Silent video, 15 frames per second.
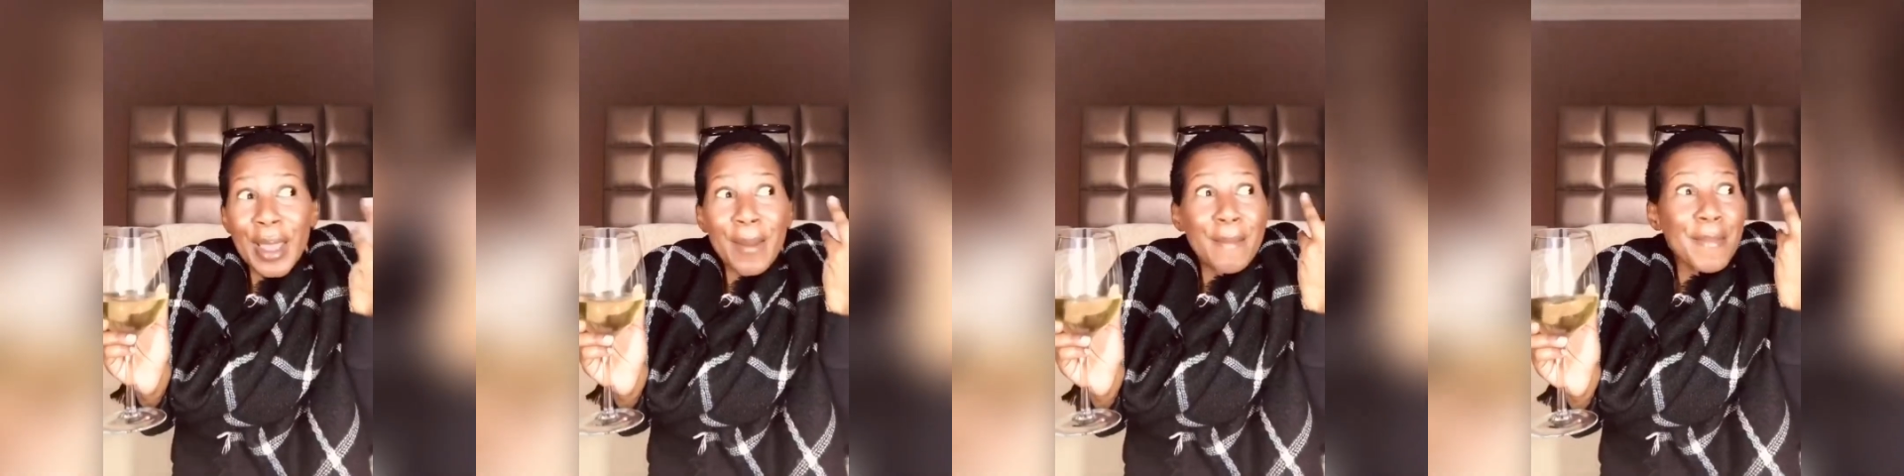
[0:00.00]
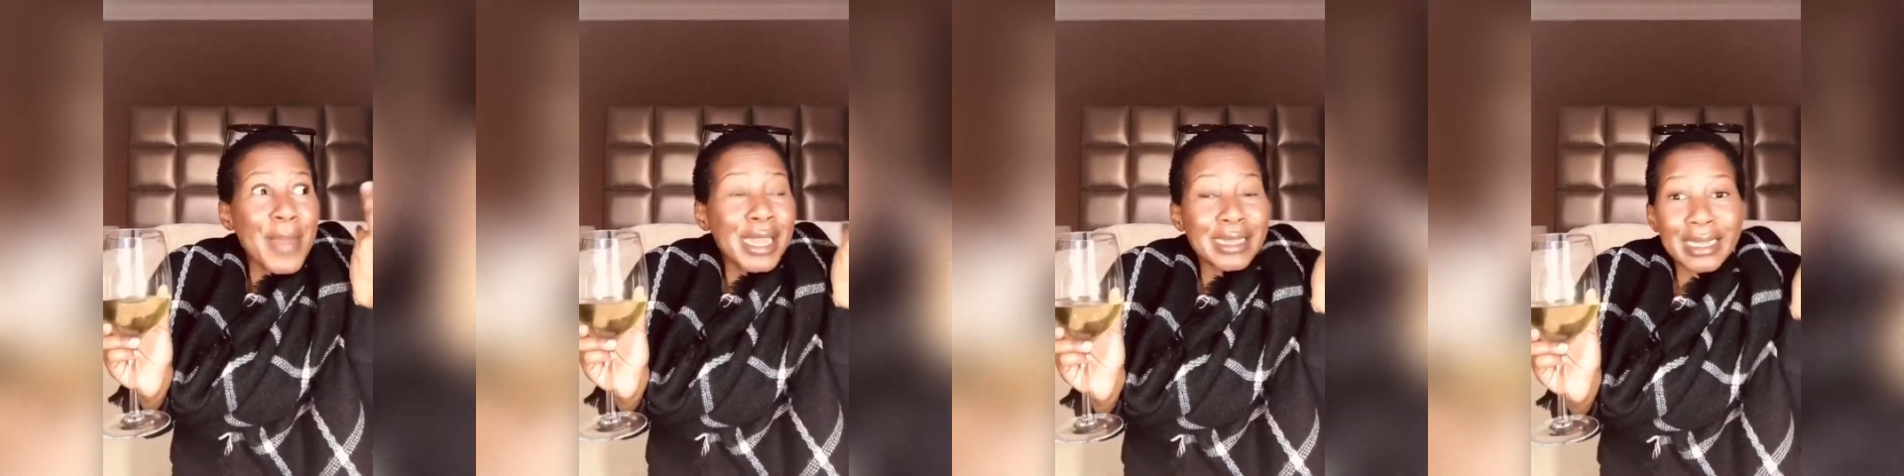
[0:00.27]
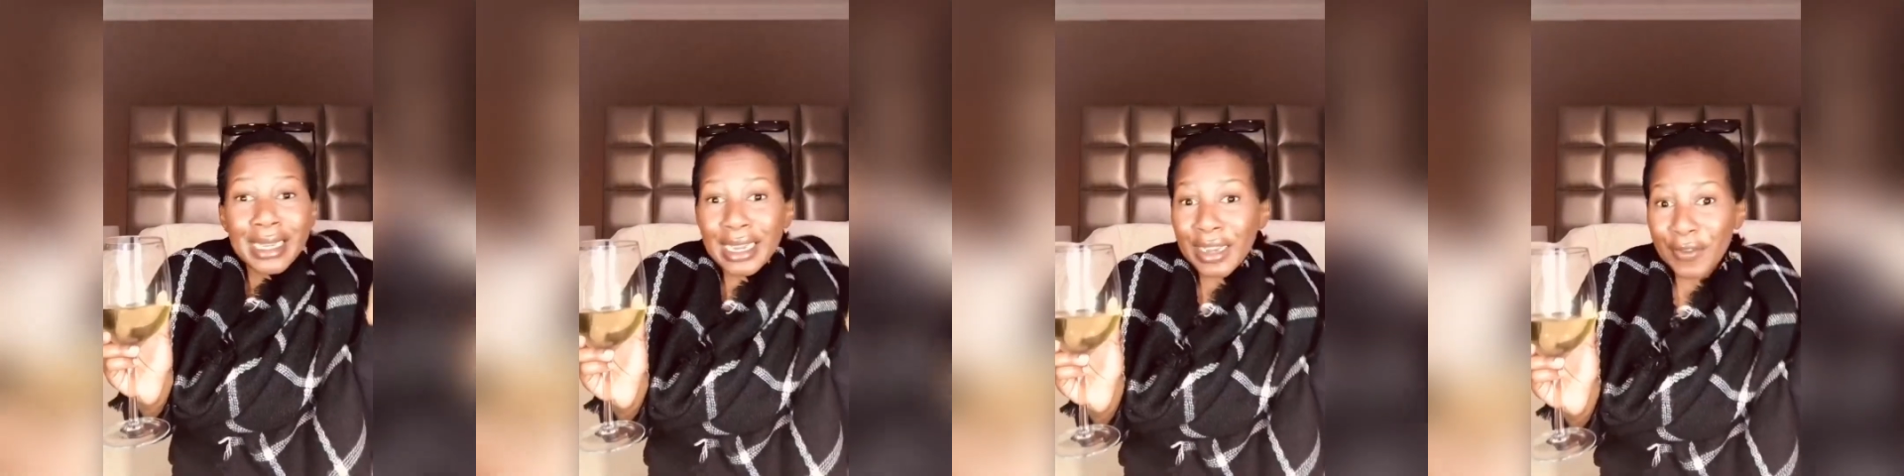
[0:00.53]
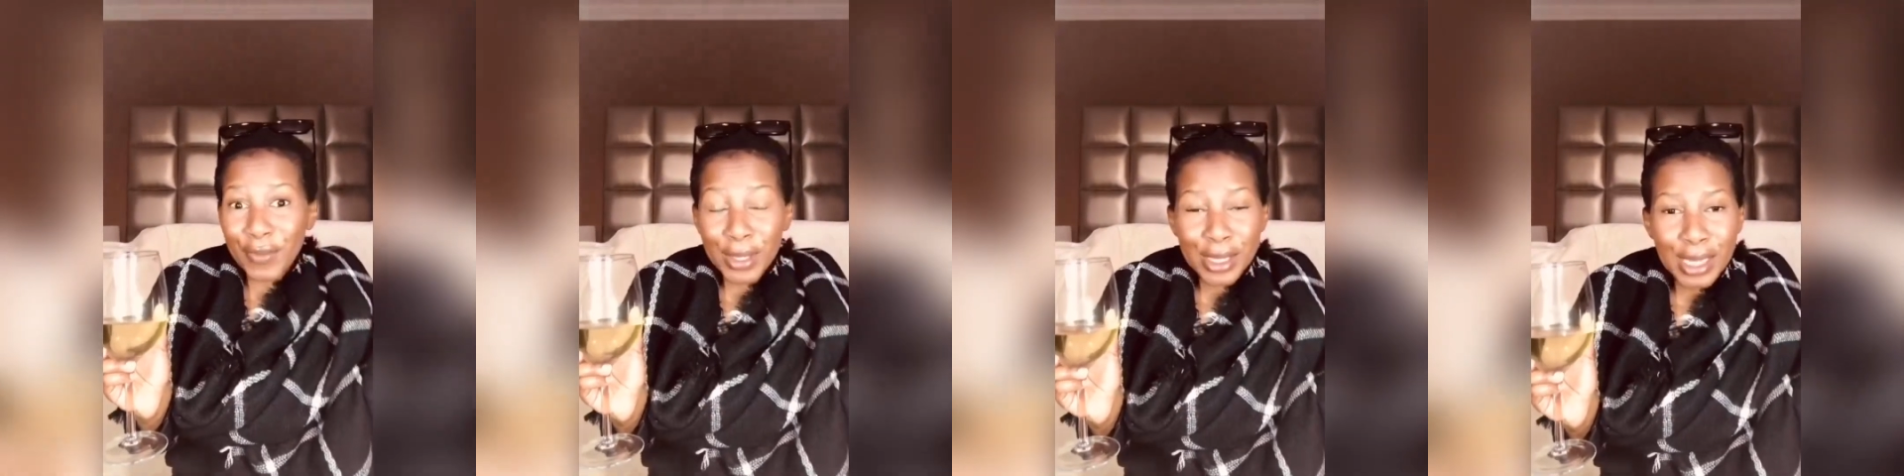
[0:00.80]
mentally and
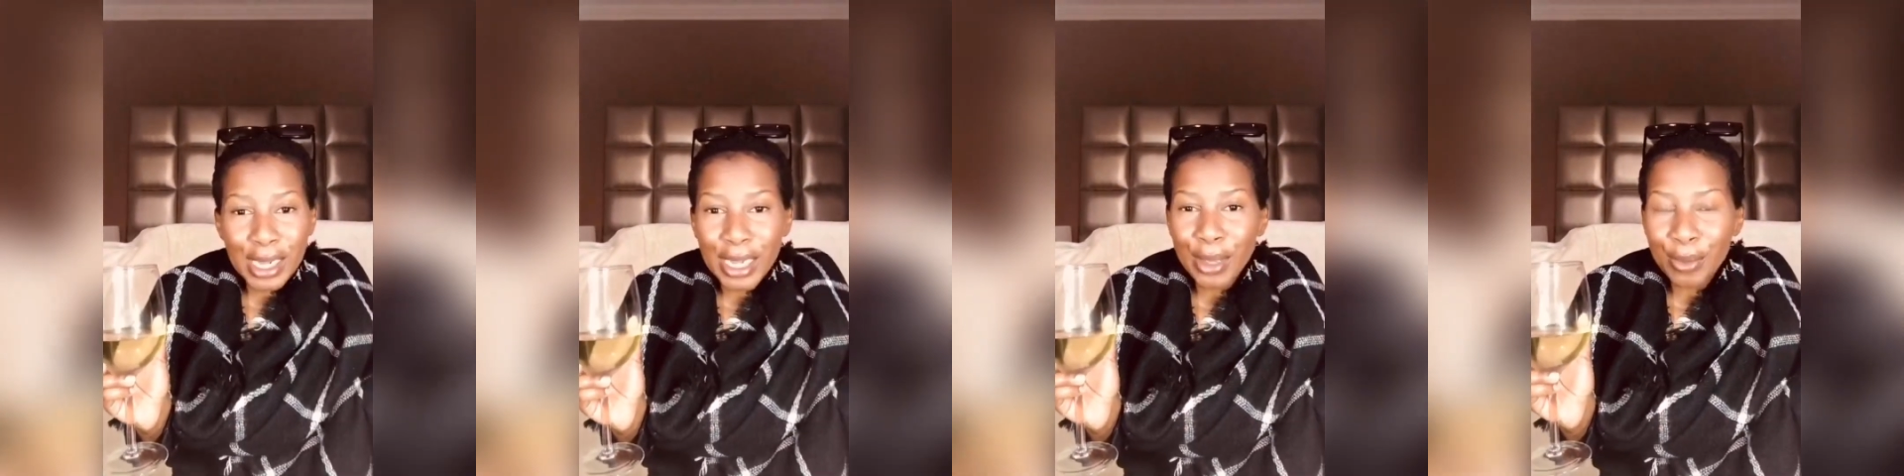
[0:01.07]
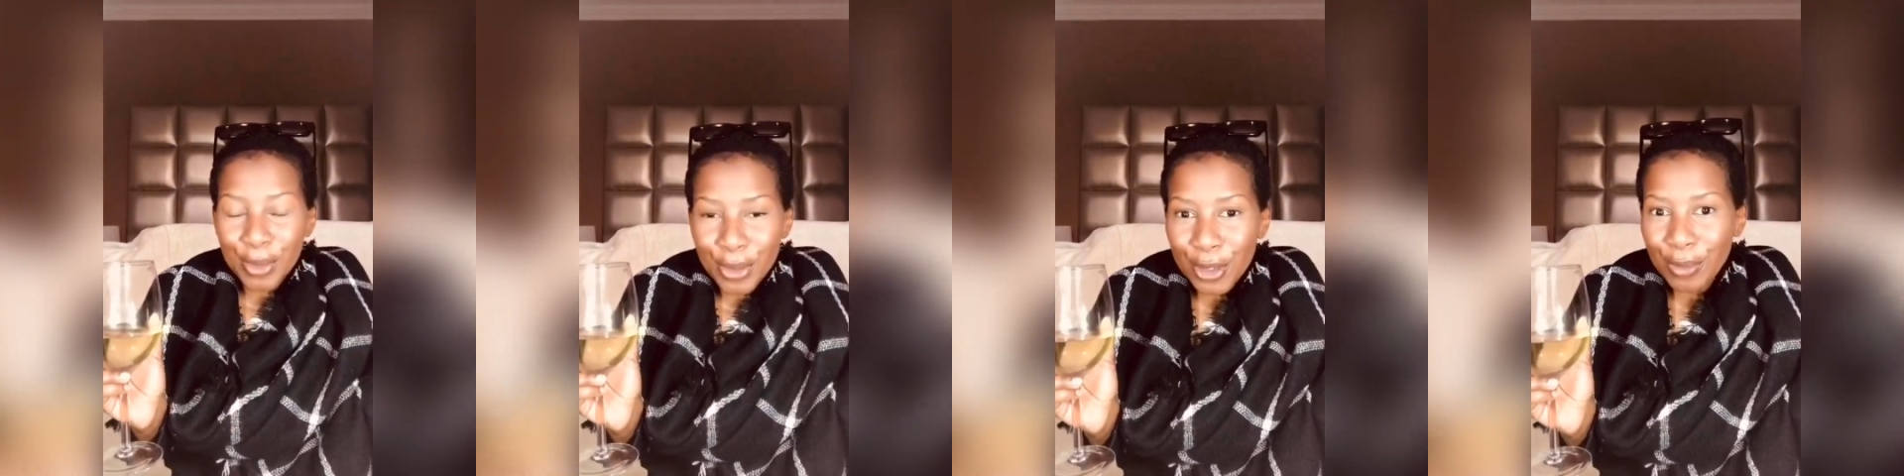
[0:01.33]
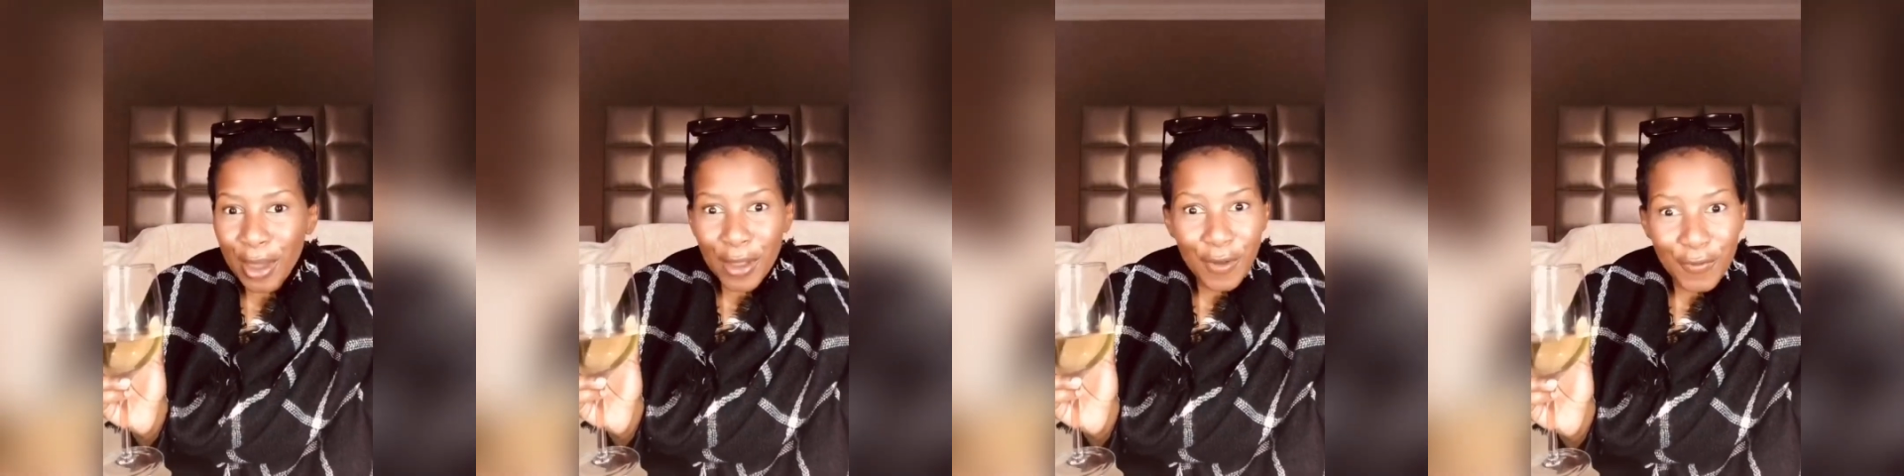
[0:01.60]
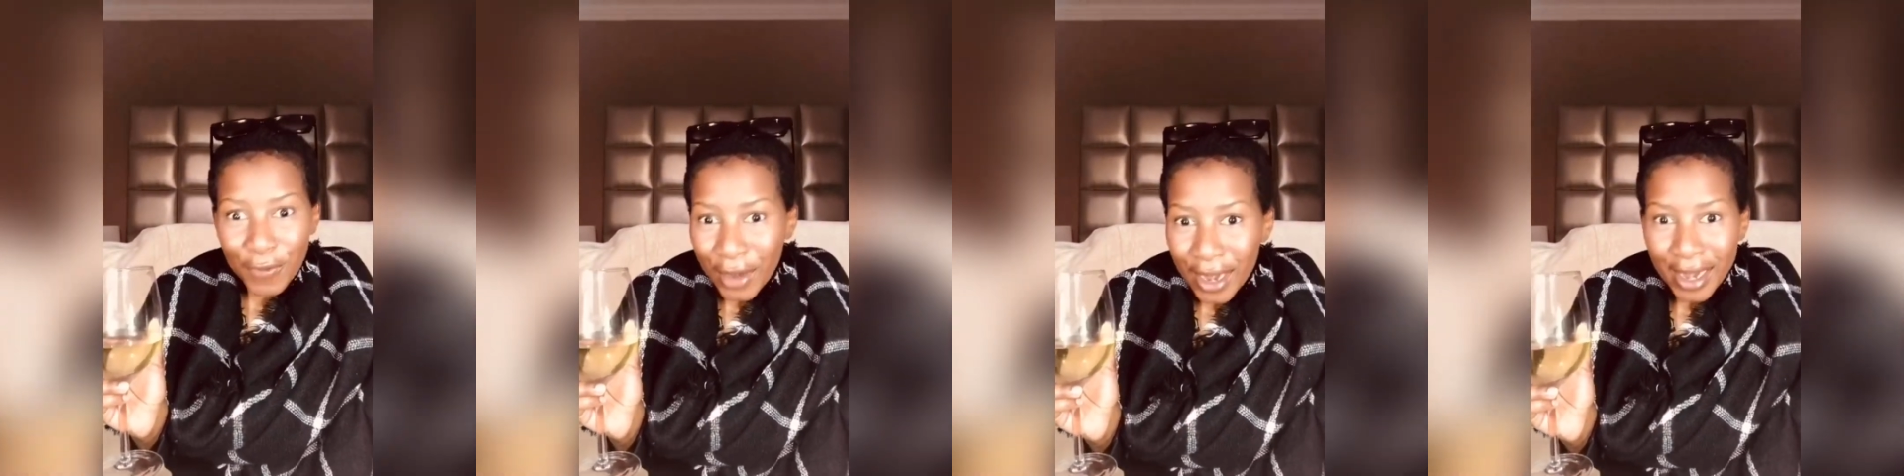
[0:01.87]
physically abused by your
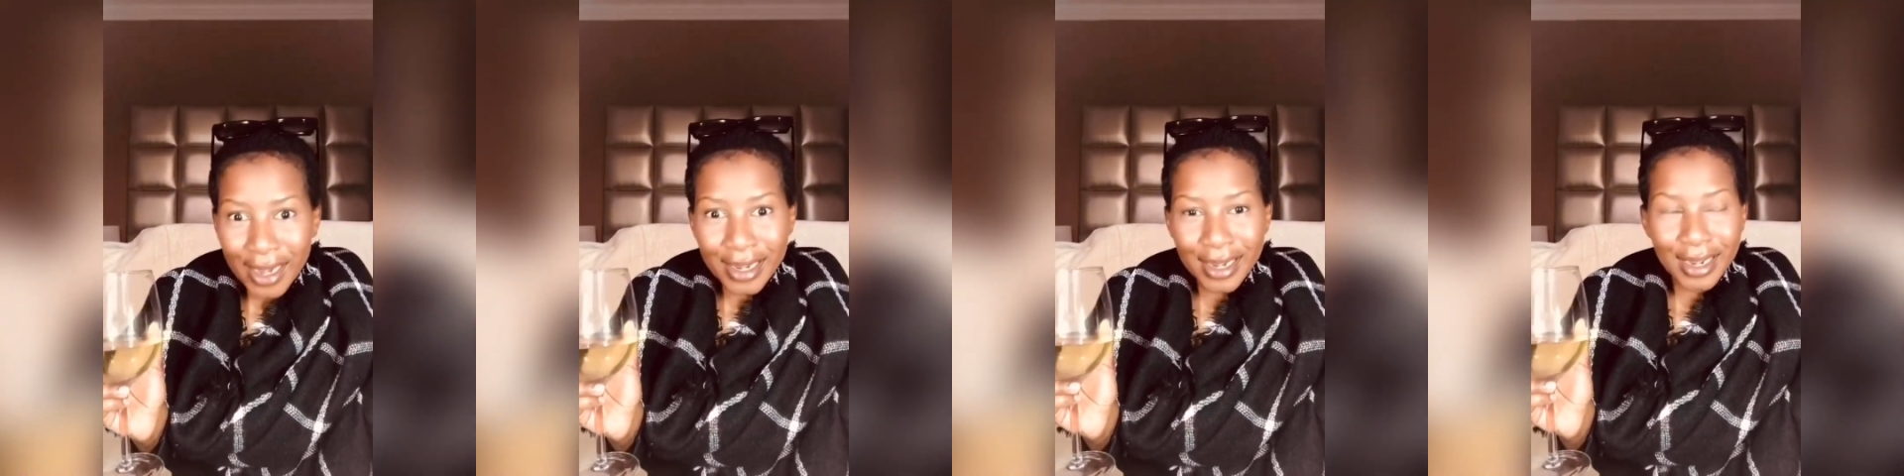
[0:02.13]
friend.